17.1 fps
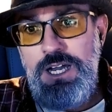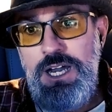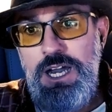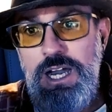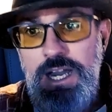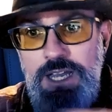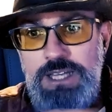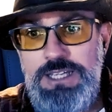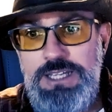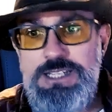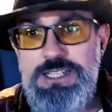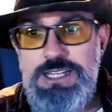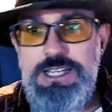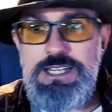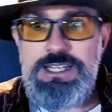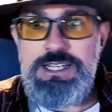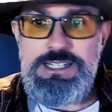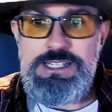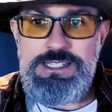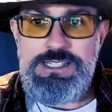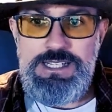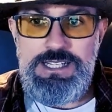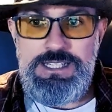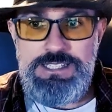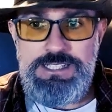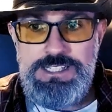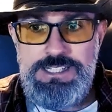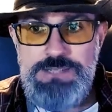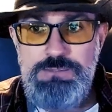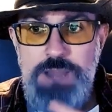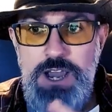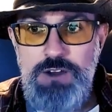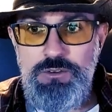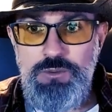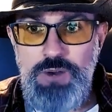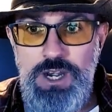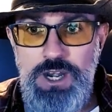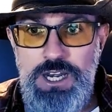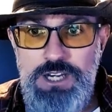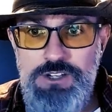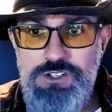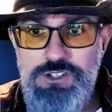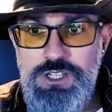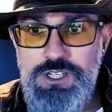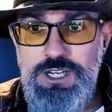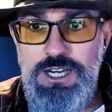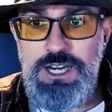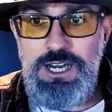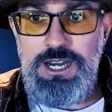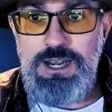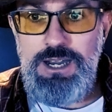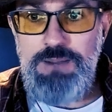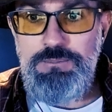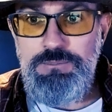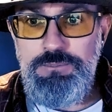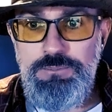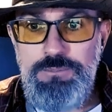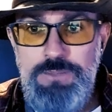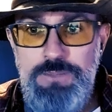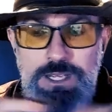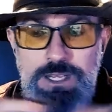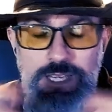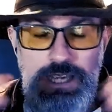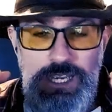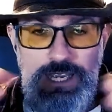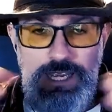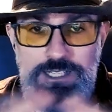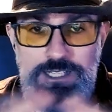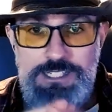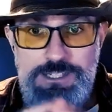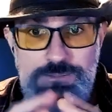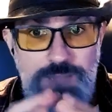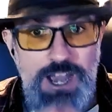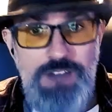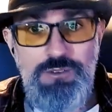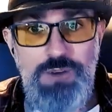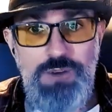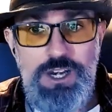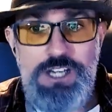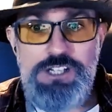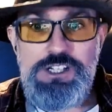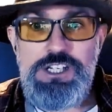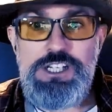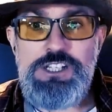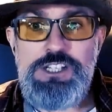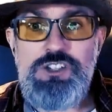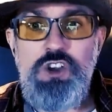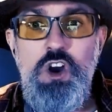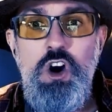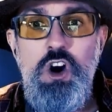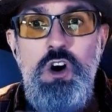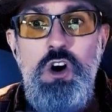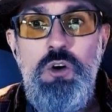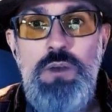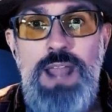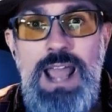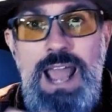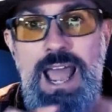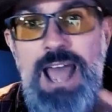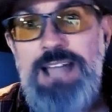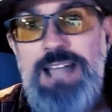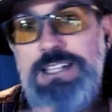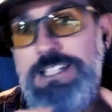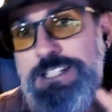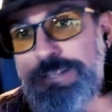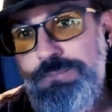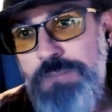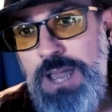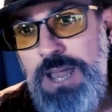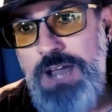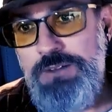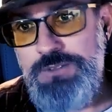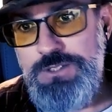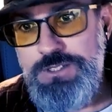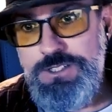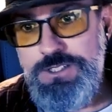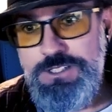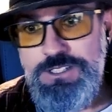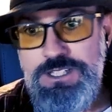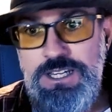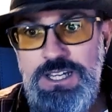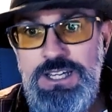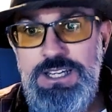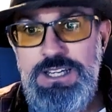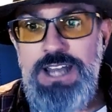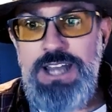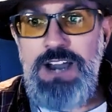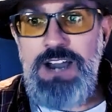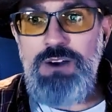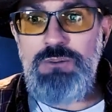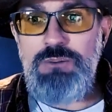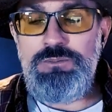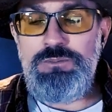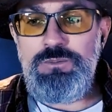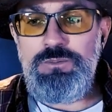it is this mountain range. And this mountain range is called Atlas Mountains. Now,